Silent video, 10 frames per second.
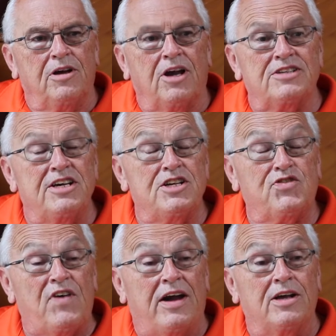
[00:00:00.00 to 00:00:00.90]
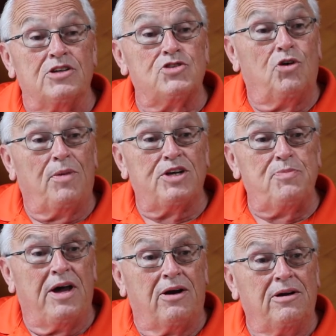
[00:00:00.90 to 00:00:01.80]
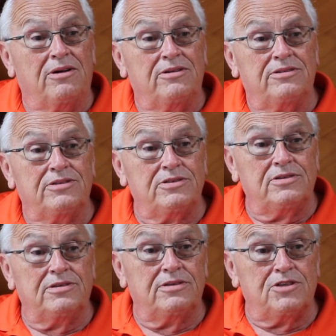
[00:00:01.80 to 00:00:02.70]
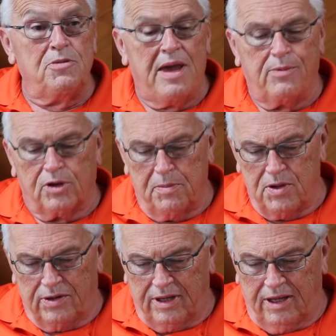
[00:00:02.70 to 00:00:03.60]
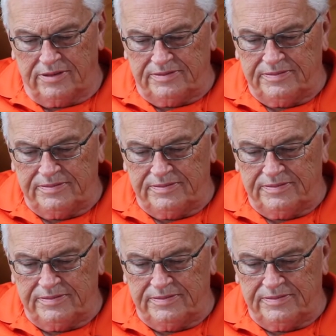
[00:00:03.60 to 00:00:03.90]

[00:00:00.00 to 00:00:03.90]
because they just found it so much better to be able to communicate.